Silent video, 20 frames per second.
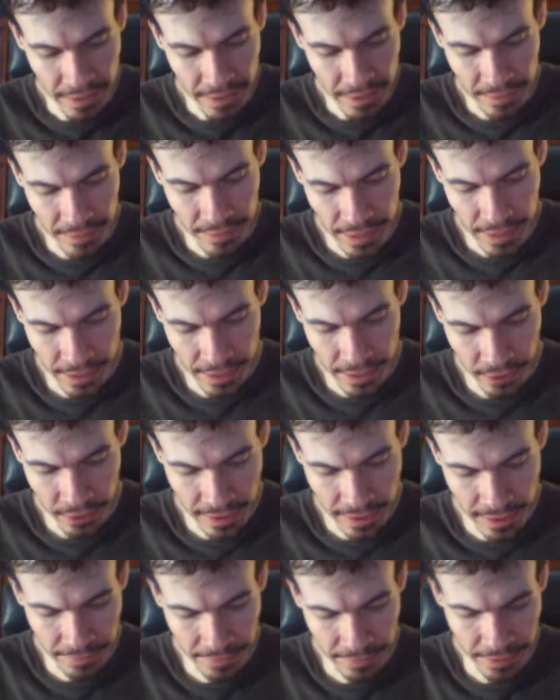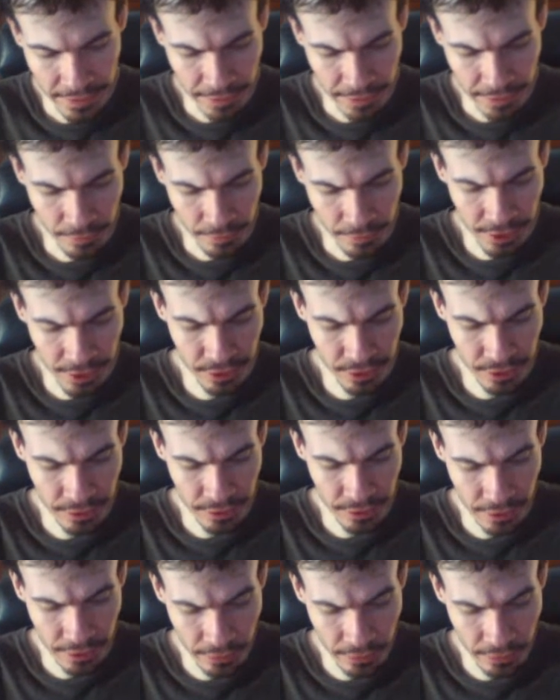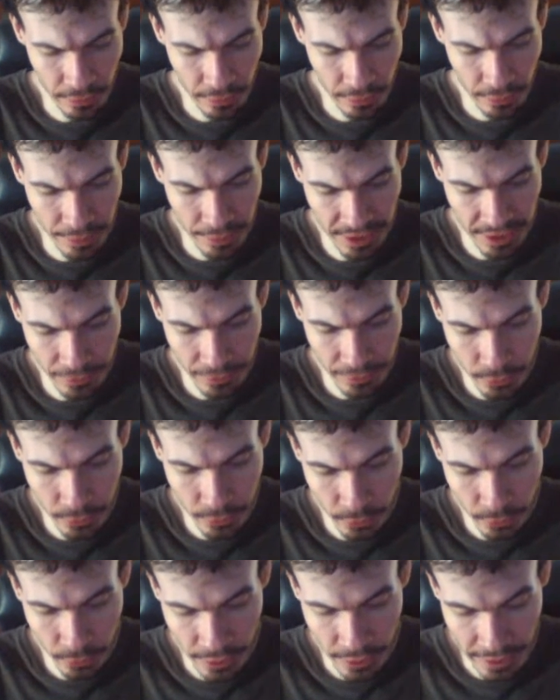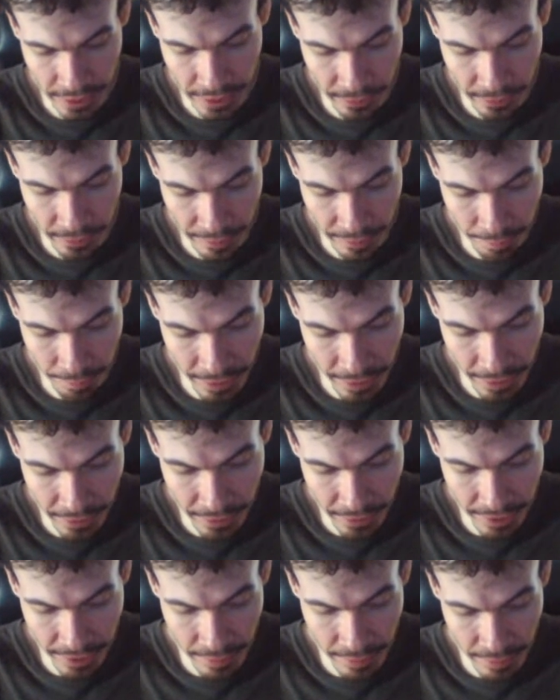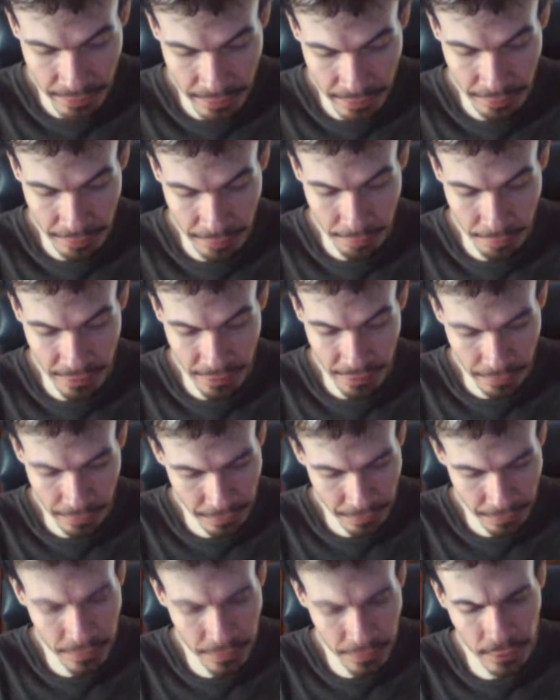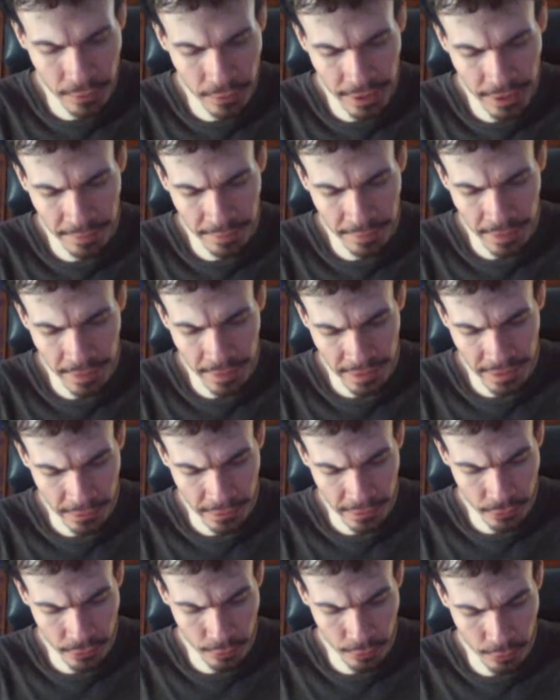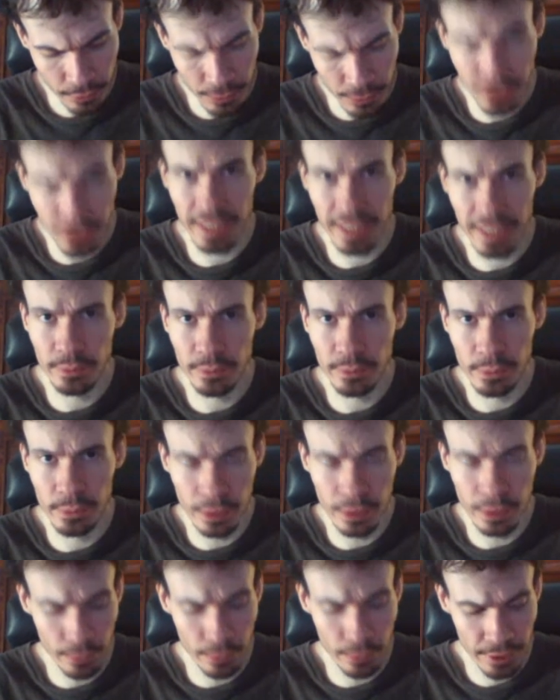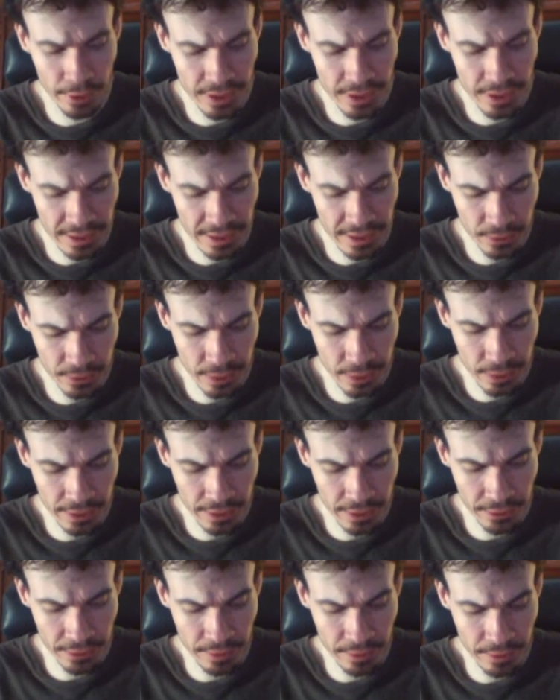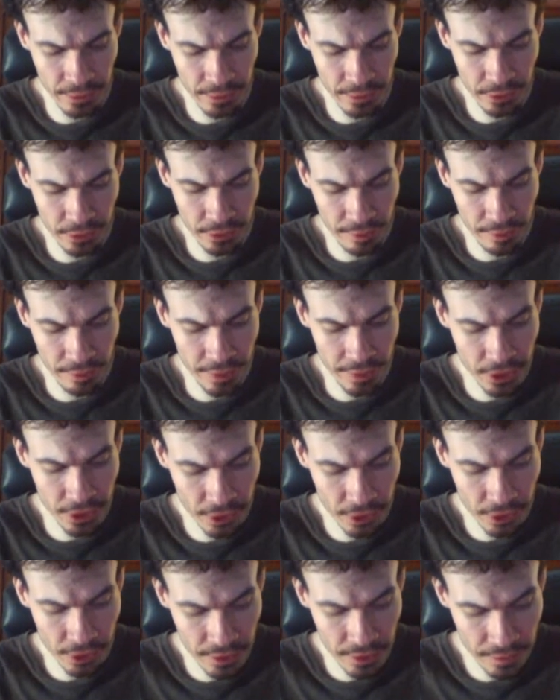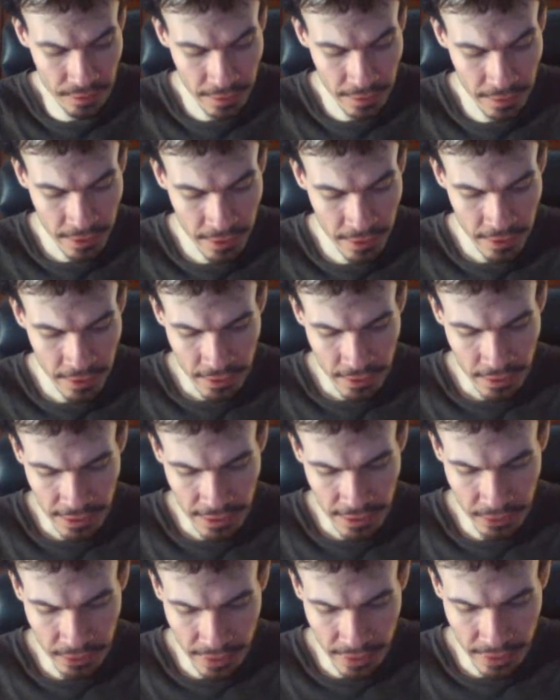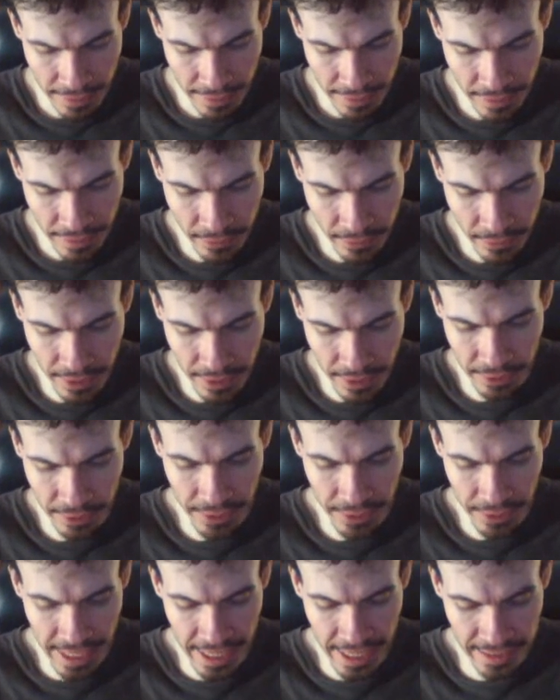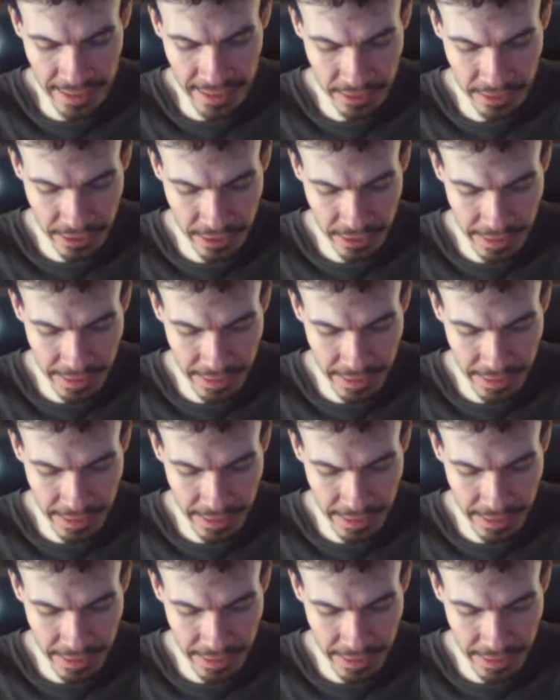And you have information on robots and how to repair them and refuel them, and how to communicate with robots as you encounter them in your adventures. And you have how they react on